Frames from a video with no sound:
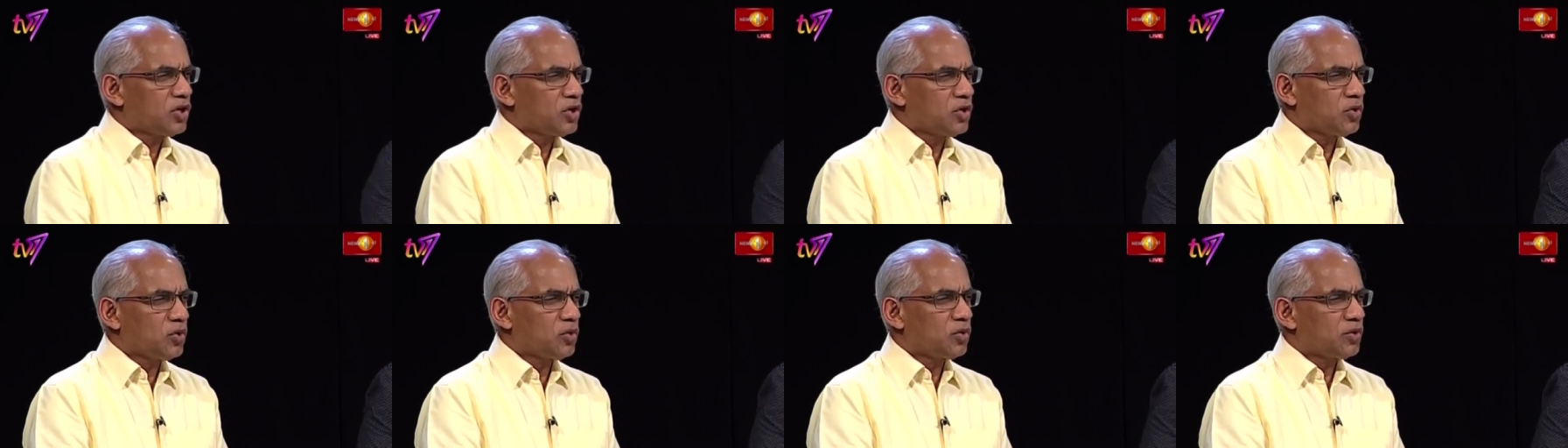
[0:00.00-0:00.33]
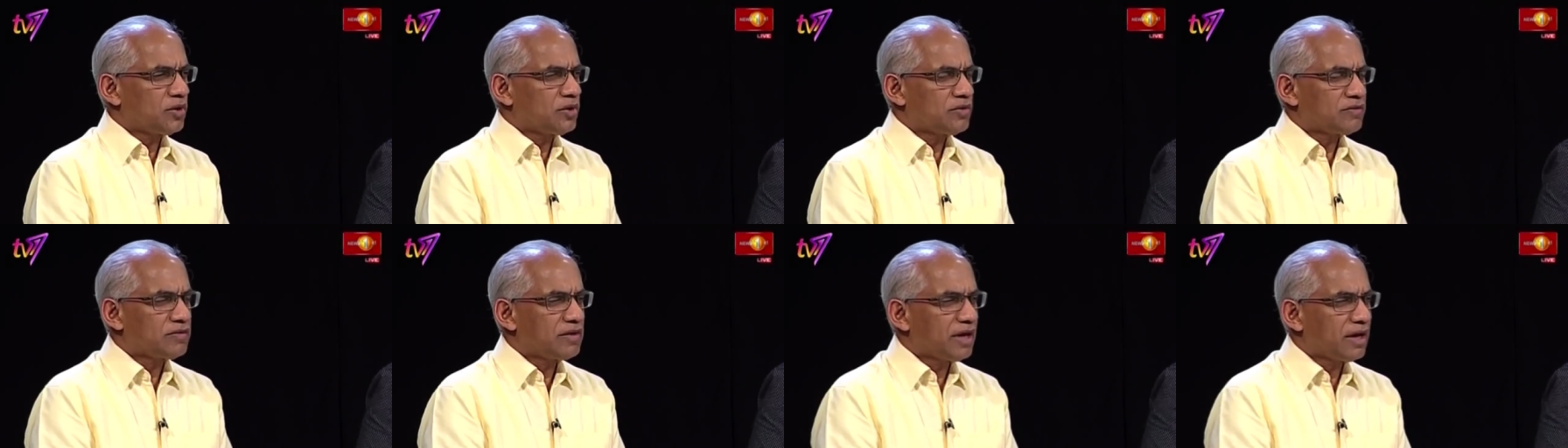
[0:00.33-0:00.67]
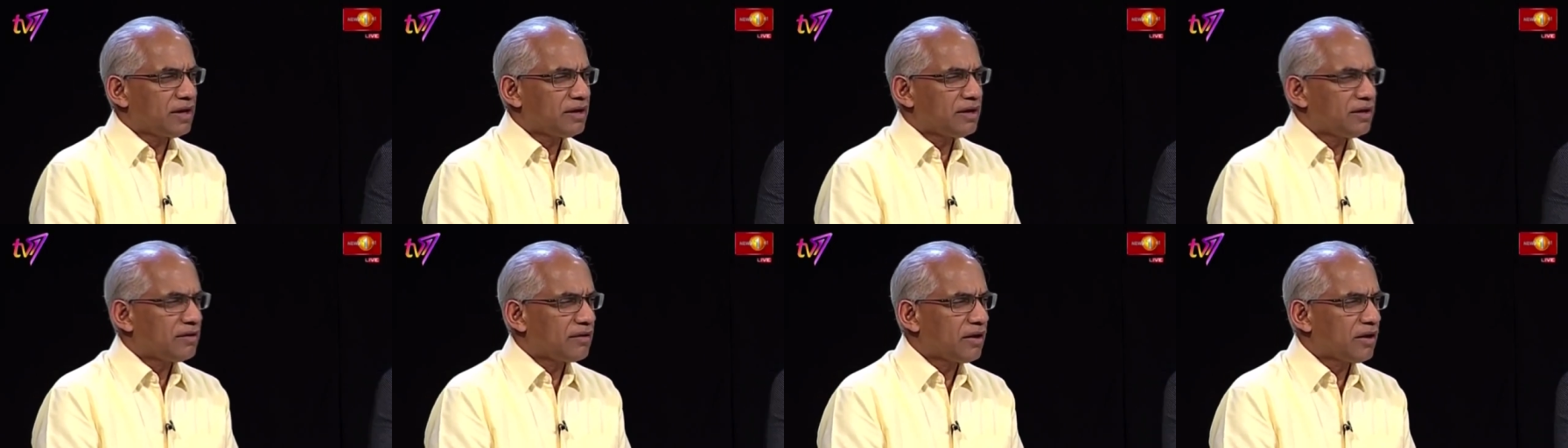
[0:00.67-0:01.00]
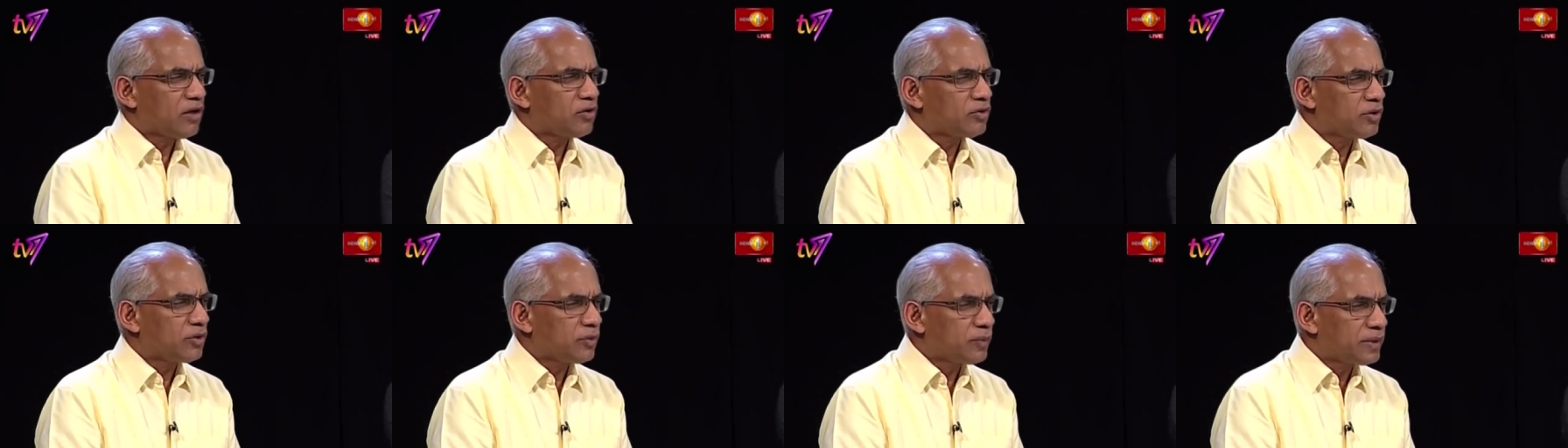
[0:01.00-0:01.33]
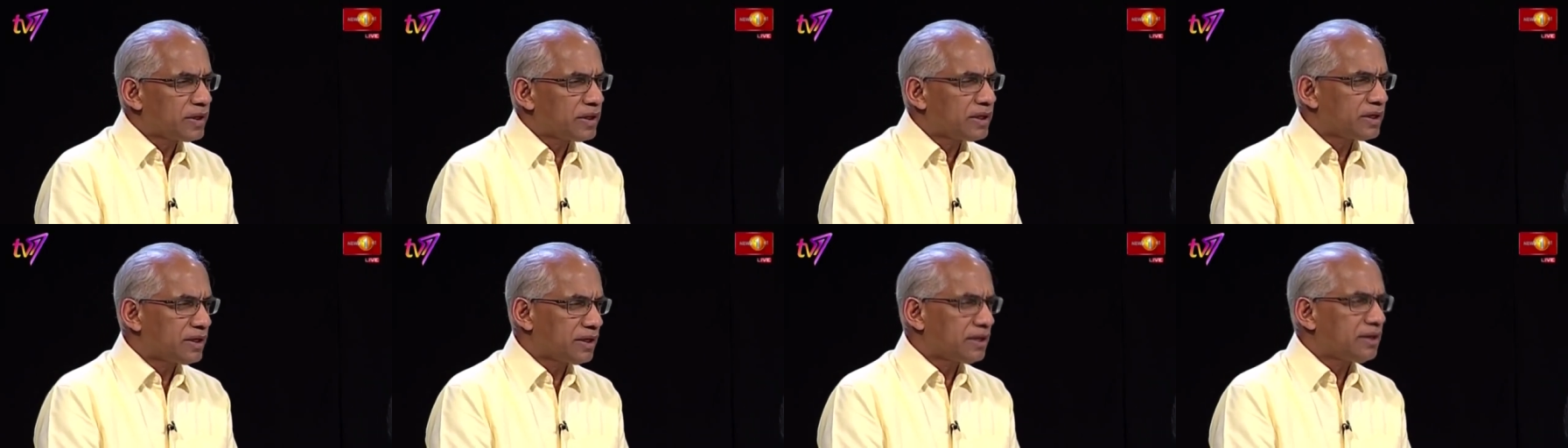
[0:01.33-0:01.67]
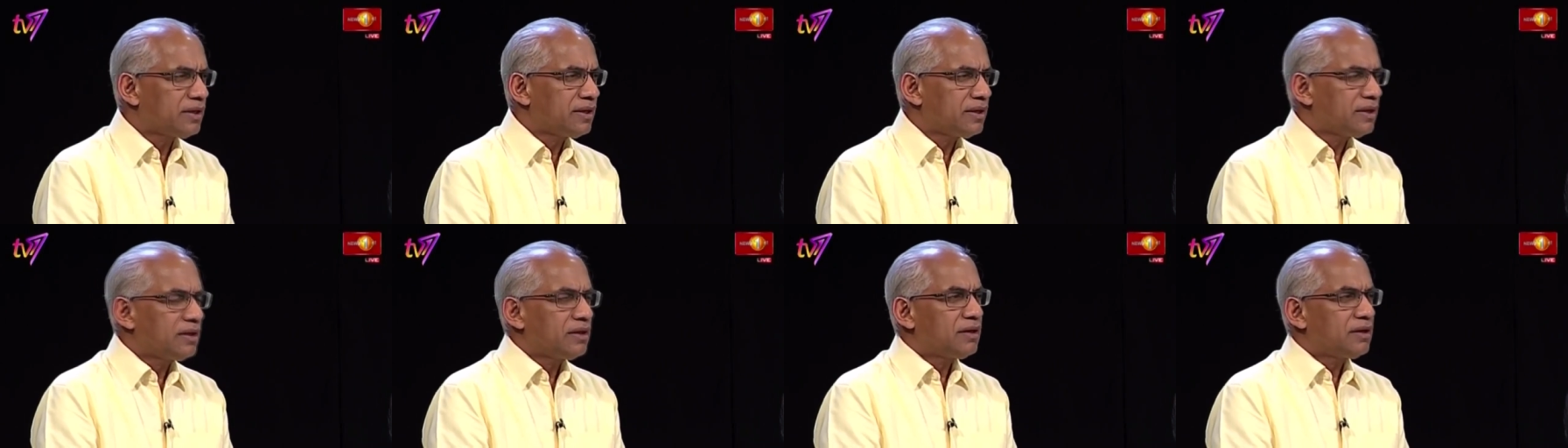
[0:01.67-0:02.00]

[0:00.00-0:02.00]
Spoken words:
new. It's done around the world.